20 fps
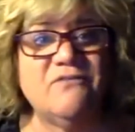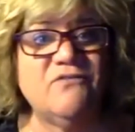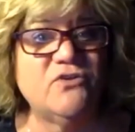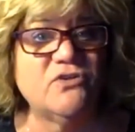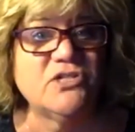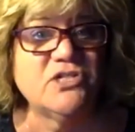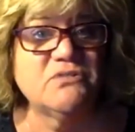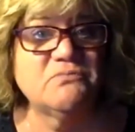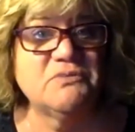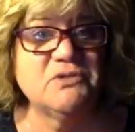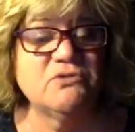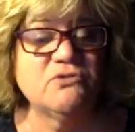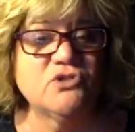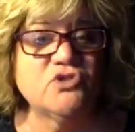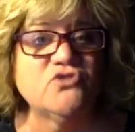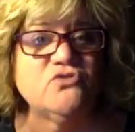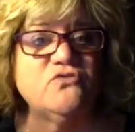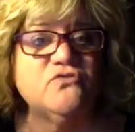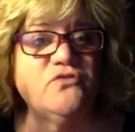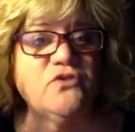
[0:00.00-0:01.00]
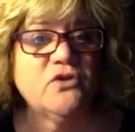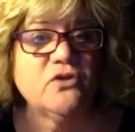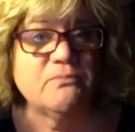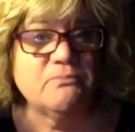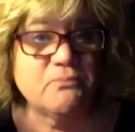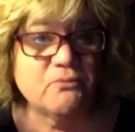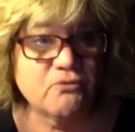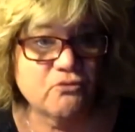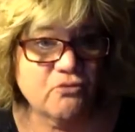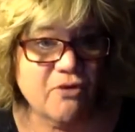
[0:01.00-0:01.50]
very spiritual, very
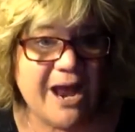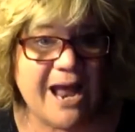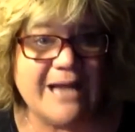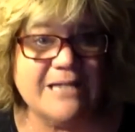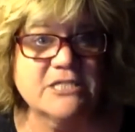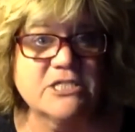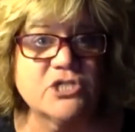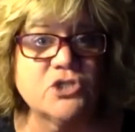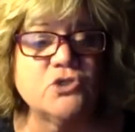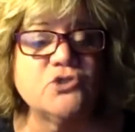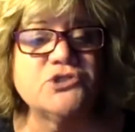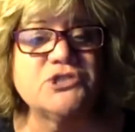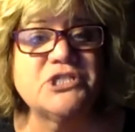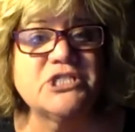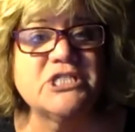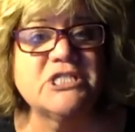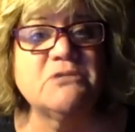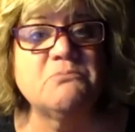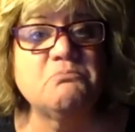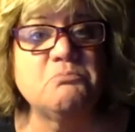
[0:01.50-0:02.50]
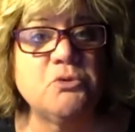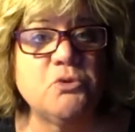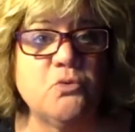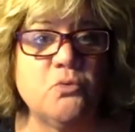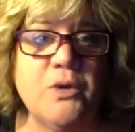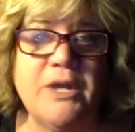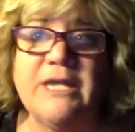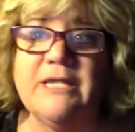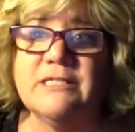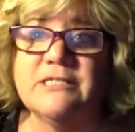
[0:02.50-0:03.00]
practical, simple
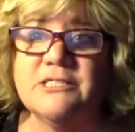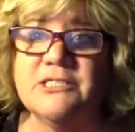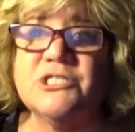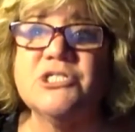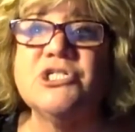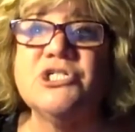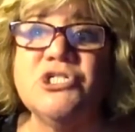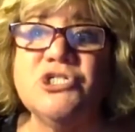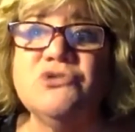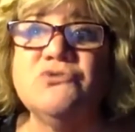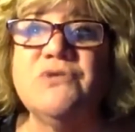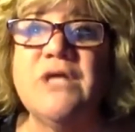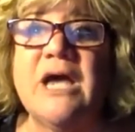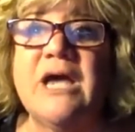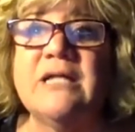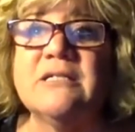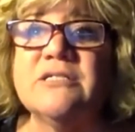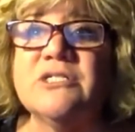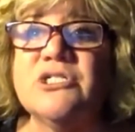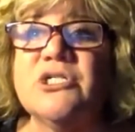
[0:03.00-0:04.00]
ways to do that.